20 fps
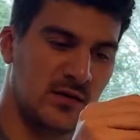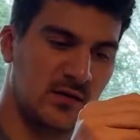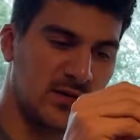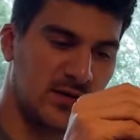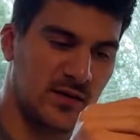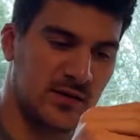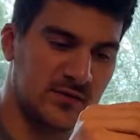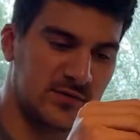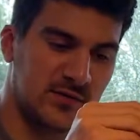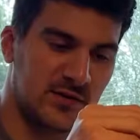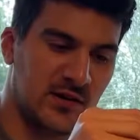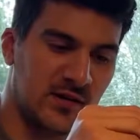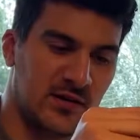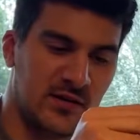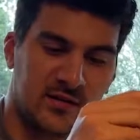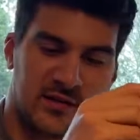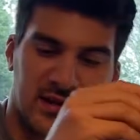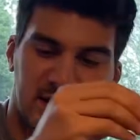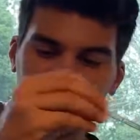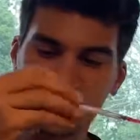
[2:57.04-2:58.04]
All right, so now
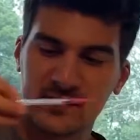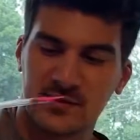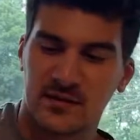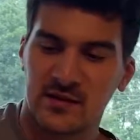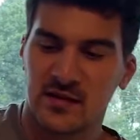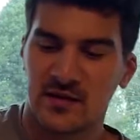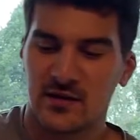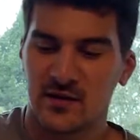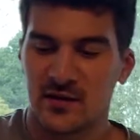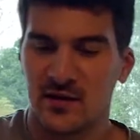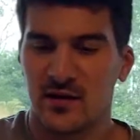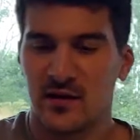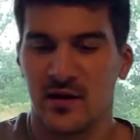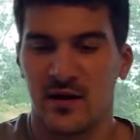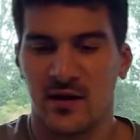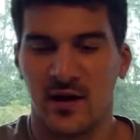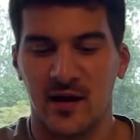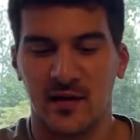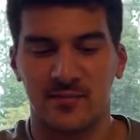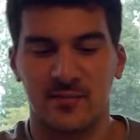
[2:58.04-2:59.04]
that that's in there,
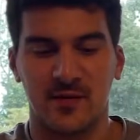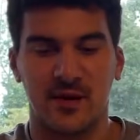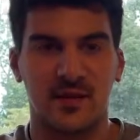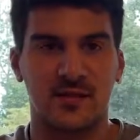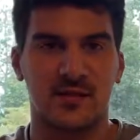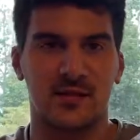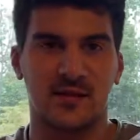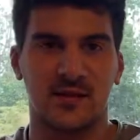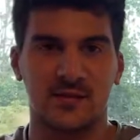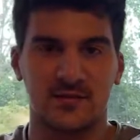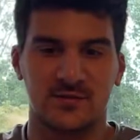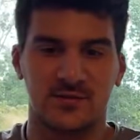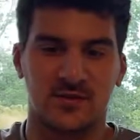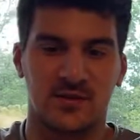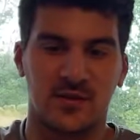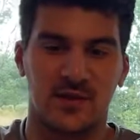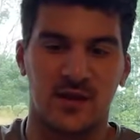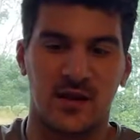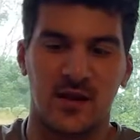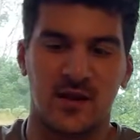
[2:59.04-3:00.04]
I made this
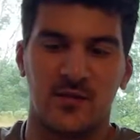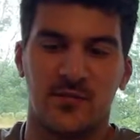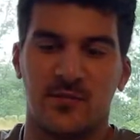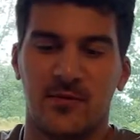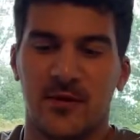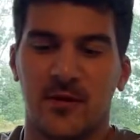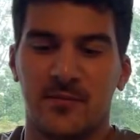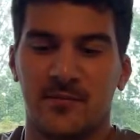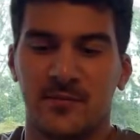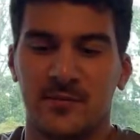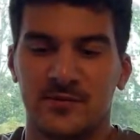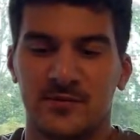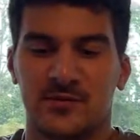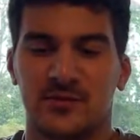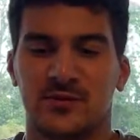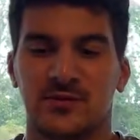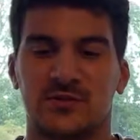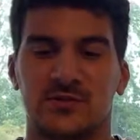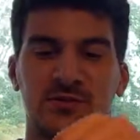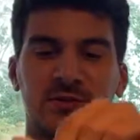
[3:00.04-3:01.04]
with an air pump and
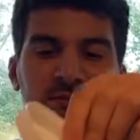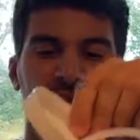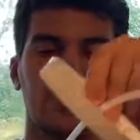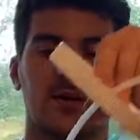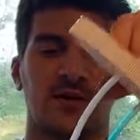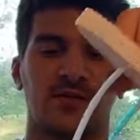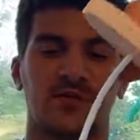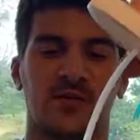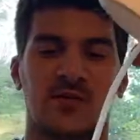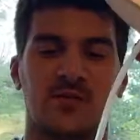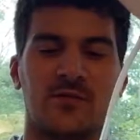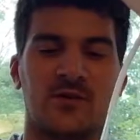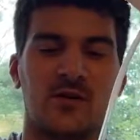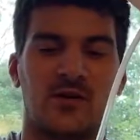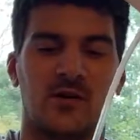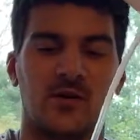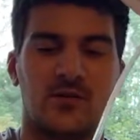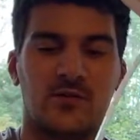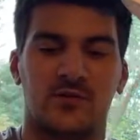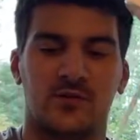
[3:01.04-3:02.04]
just some leftover
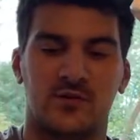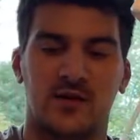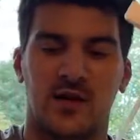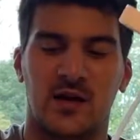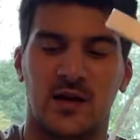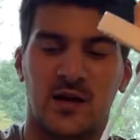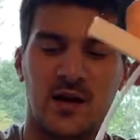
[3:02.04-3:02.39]
hose I